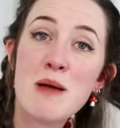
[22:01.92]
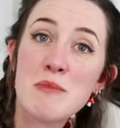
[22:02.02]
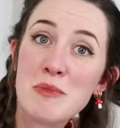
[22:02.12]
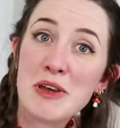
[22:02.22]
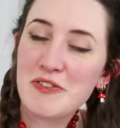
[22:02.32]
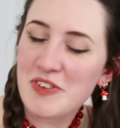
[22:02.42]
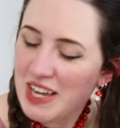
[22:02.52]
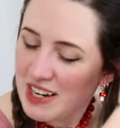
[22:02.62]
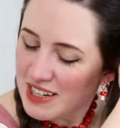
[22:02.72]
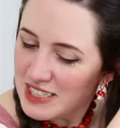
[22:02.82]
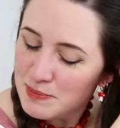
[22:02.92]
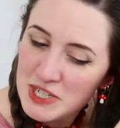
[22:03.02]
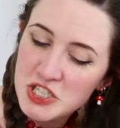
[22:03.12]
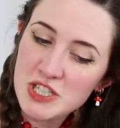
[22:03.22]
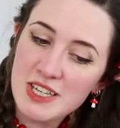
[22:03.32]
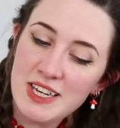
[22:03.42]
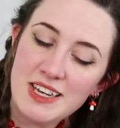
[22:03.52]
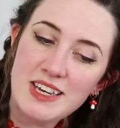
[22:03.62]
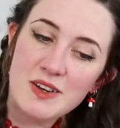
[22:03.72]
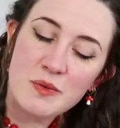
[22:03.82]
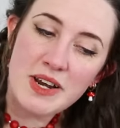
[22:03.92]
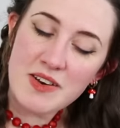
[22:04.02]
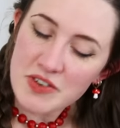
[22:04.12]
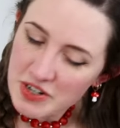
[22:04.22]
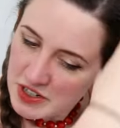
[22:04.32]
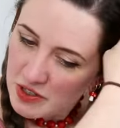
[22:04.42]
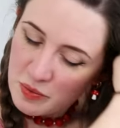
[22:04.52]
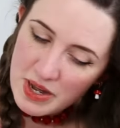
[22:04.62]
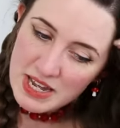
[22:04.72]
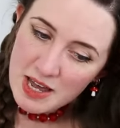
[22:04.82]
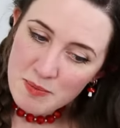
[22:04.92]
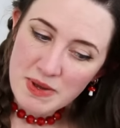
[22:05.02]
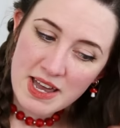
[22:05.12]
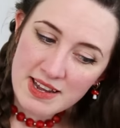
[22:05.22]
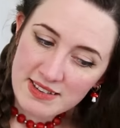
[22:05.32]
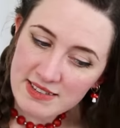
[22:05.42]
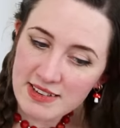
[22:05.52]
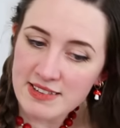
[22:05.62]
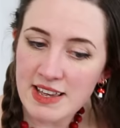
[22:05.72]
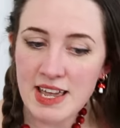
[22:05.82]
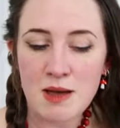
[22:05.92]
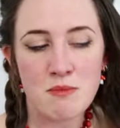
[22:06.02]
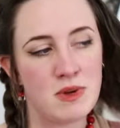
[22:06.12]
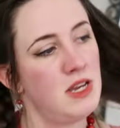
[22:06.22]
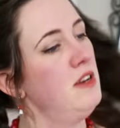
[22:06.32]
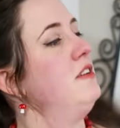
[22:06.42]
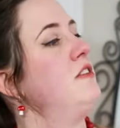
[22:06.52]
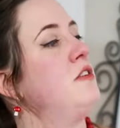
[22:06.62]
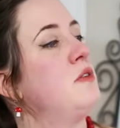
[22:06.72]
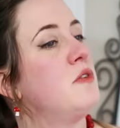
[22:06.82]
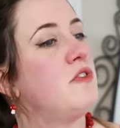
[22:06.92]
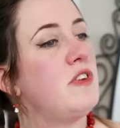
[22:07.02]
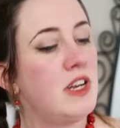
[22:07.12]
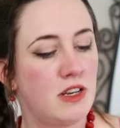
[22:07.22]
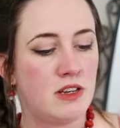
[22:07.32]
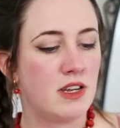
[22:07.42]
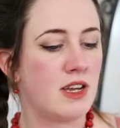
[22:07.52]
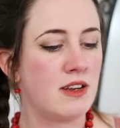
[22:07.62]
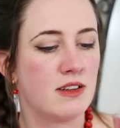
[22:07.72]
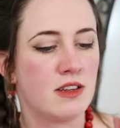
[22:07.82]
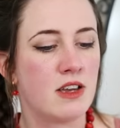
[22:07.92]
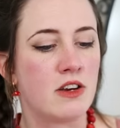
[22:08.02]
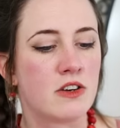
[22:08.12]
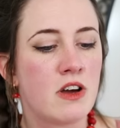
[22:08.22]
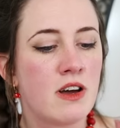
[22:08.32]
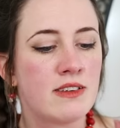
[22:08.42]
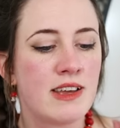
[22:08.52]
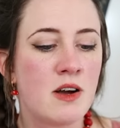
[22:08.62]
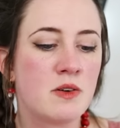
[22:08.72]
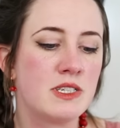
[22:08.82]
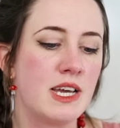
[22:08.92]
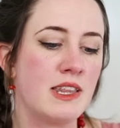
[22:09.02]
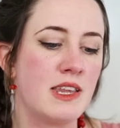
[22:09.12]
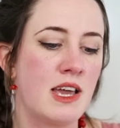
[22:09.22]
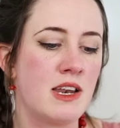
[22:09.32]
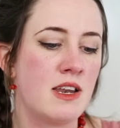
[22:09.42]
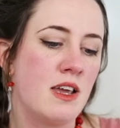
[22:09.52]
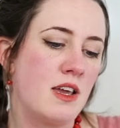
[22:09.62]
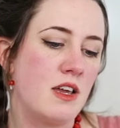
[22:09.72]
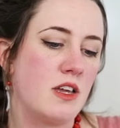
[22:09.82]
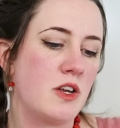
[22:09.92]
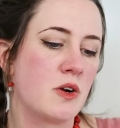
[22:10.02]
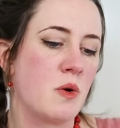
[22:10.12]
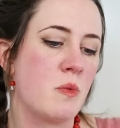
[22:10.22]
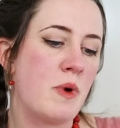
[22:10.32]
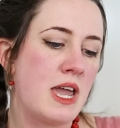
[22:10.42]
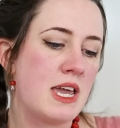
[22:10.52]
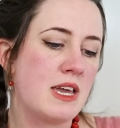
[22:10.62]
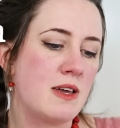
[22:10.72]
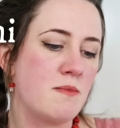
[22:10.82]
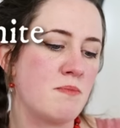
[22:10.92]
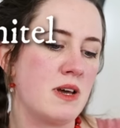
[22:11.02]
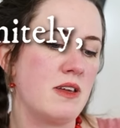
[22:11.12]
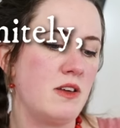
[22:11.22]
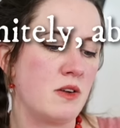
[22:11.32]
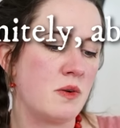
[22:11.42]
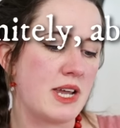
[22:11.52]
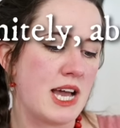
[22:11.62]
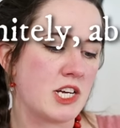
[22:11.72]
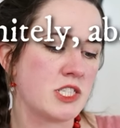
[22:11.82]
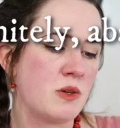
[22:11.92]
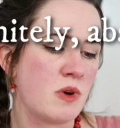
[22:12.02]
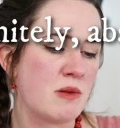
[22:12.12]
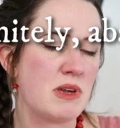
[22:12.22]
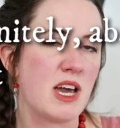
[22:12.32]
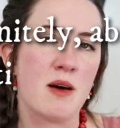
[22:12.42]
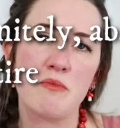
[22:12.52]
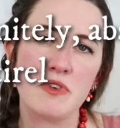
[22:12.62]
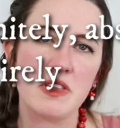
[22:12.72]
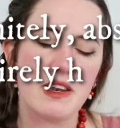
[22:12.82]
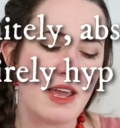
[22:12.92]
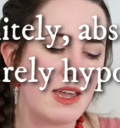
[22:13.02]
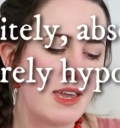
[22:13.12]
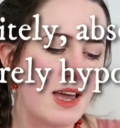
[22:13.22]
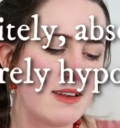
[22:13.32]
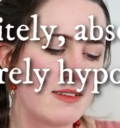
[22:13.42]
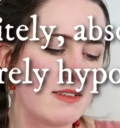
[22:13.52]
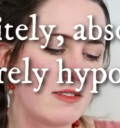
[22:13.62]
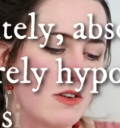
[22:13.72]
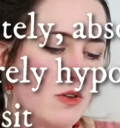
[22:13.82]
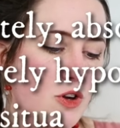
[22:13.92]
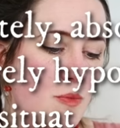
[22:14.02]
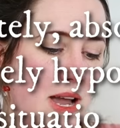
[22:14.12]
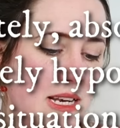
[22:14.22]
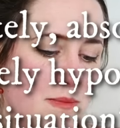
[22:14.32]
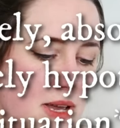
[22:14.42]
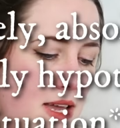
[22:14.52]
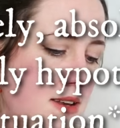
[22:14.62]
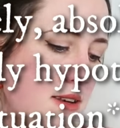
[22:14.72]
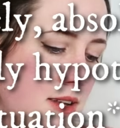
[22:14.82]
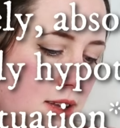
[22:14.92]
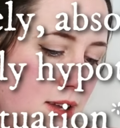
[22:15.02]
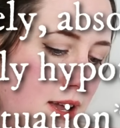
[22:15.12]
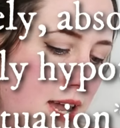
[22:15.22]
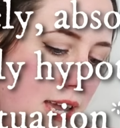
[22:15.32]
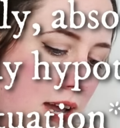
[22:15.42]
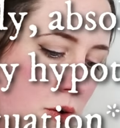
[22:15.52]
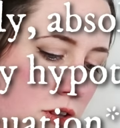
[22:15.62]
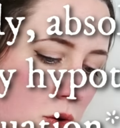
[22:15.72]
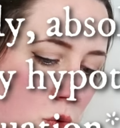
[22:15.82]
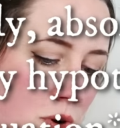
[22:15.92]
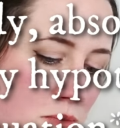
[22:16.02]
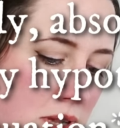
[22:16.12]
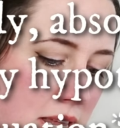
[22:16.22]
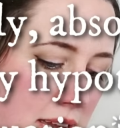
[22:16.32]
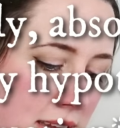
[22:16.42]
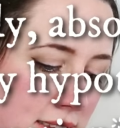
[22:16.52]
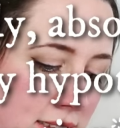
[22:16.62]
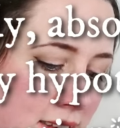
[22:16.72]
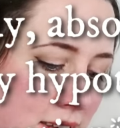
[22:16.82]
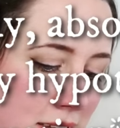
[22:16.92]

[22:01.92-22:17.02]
I'm a big fan, especially whenever you wake up at six A M to feed and let your dogs out, and then you're awake, but you don't actually want to be up for the day yet, so you go back to bed and hang out in the warm blankets.